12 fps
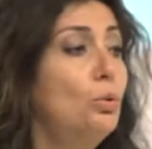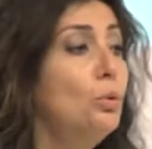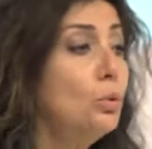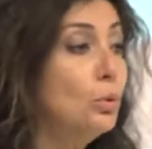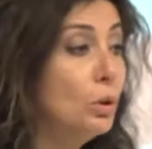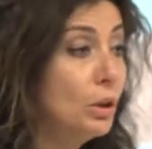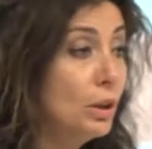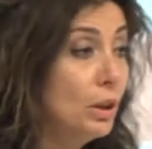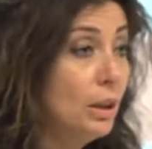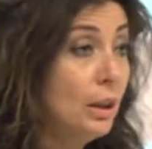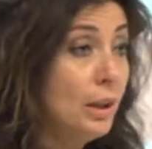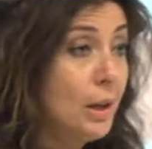two
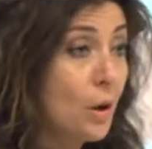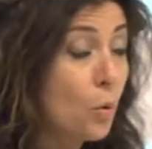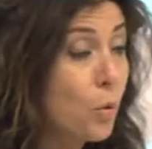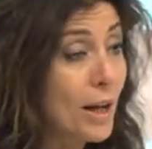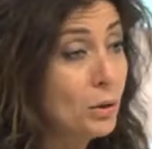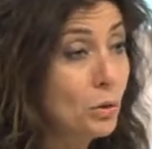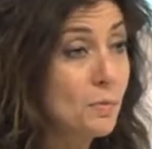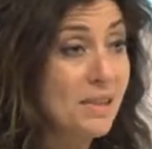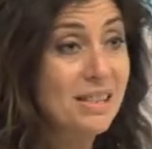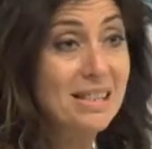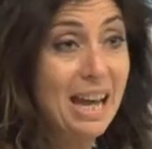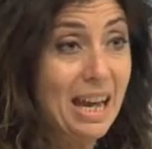quantum
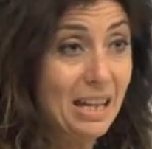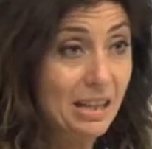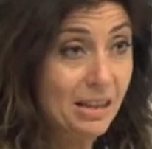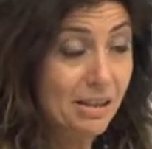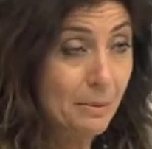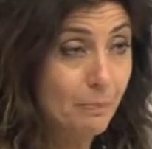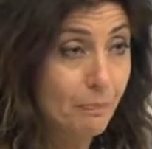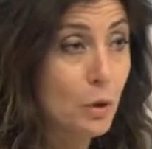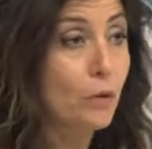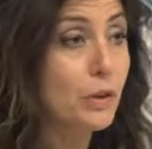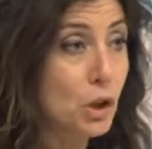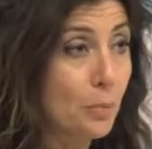states
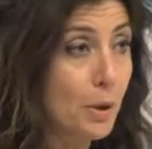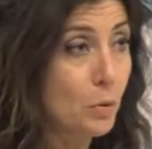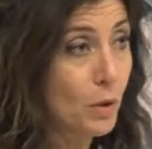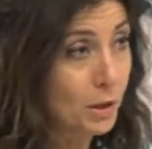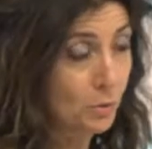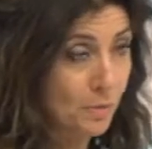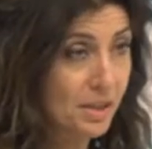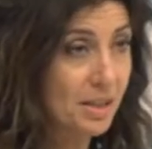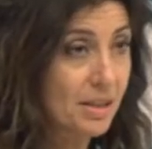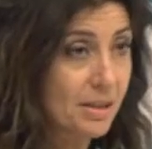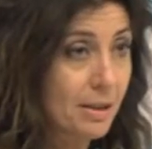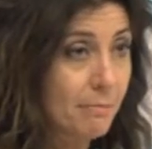of an open quantum
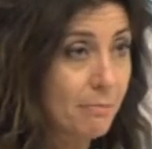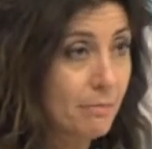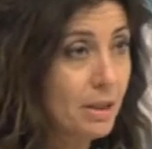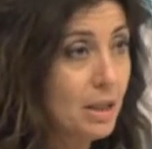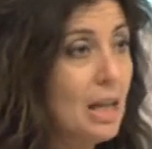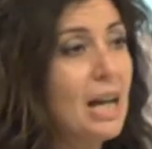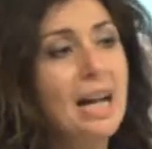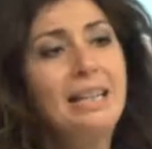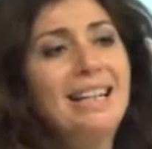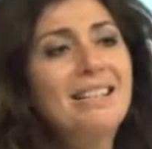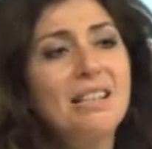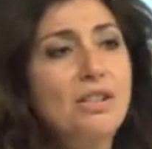system,
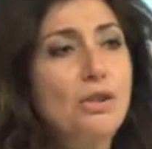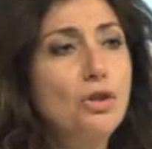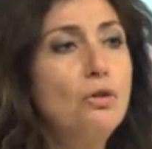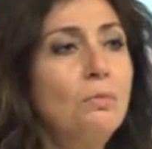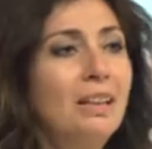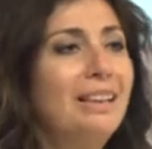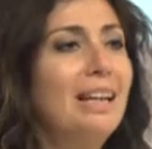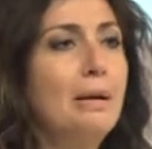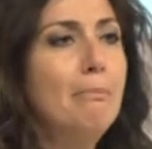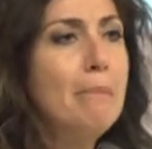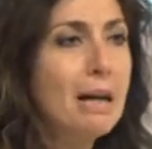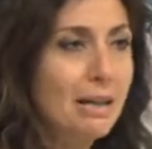and let's assume that they are
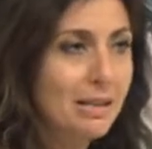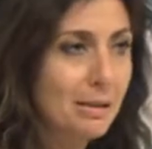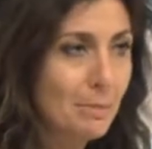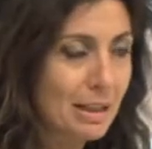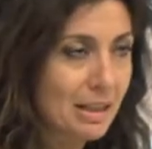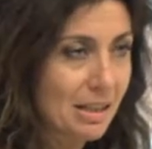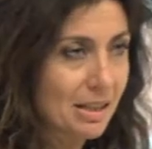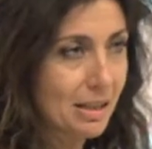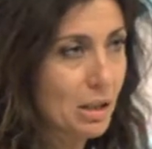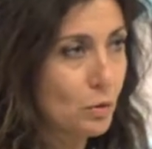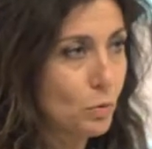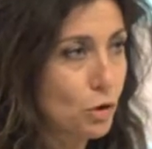maximally
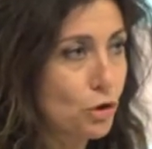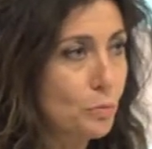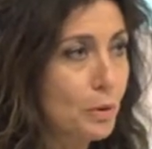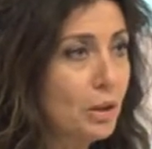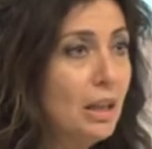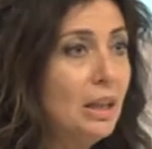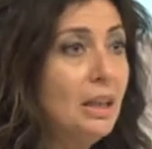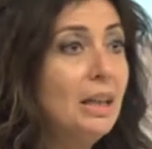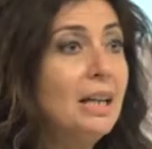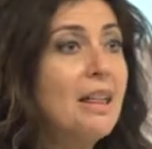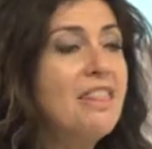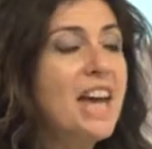distinguishable,
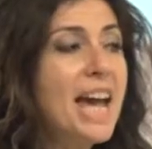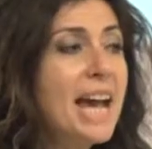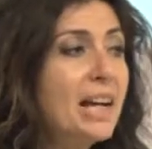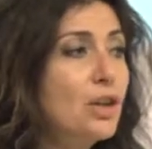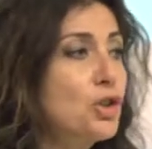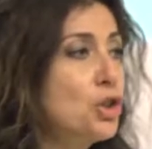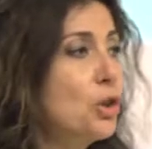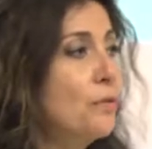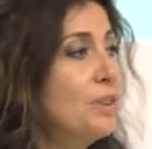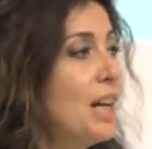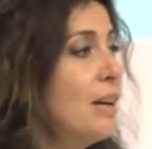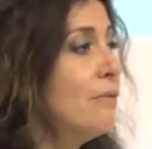the action
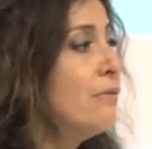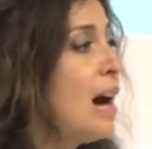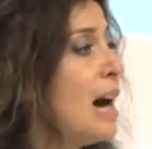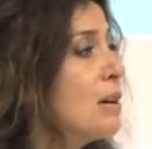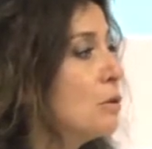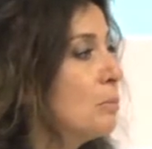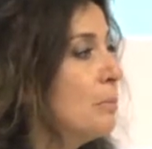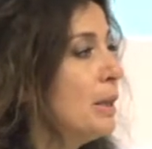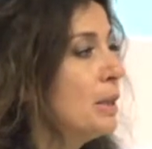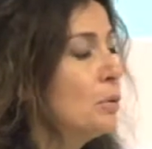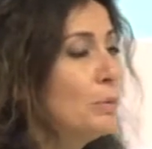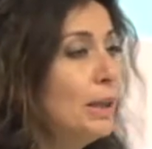of the
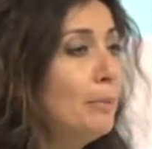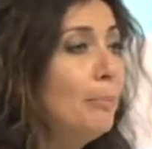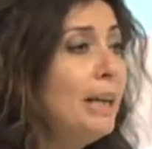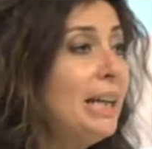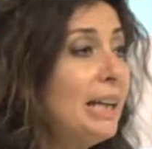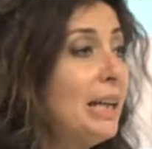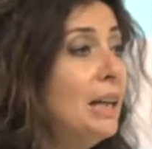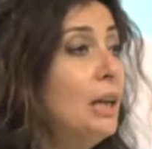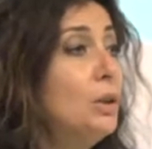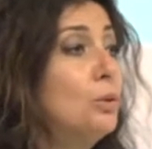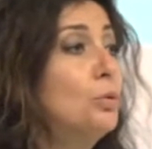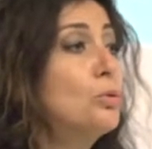environment will be
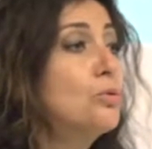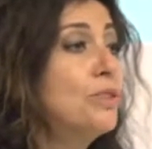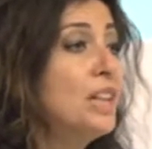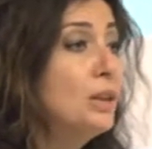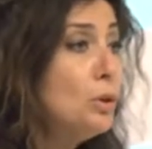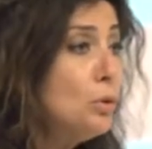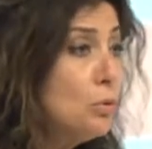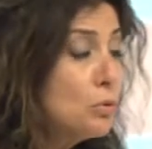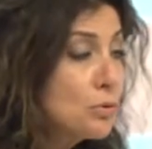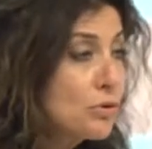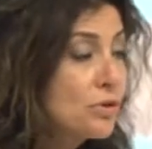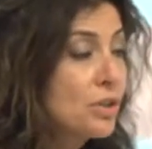to
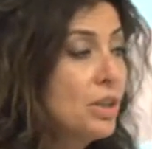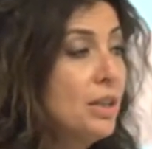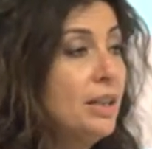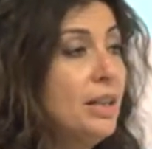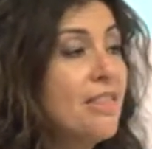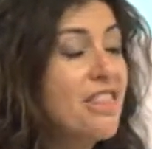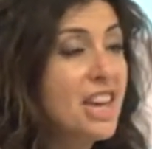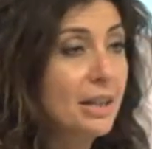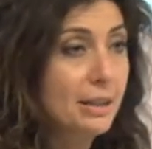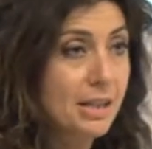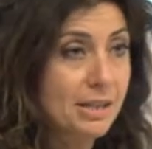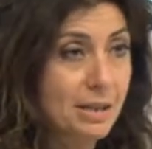reduce their
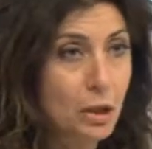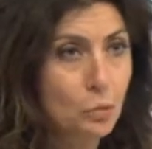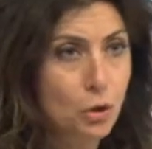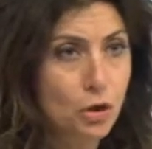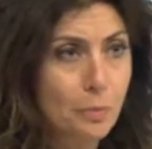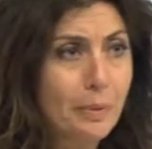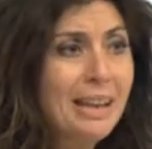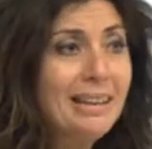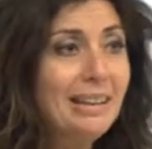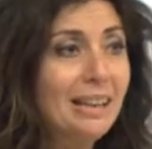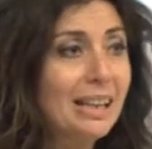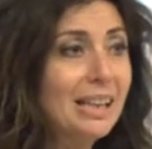
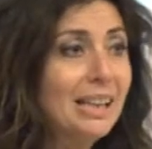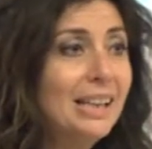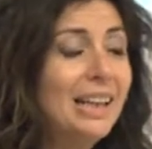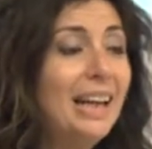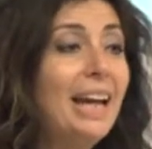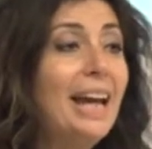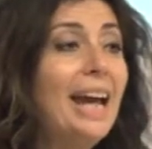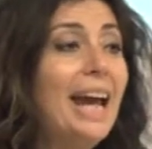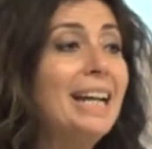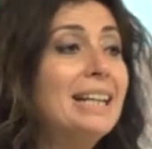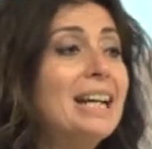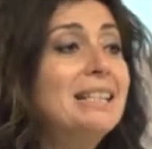distinguishability,
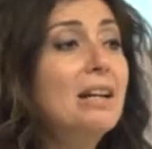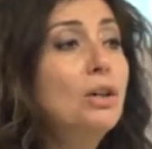and as a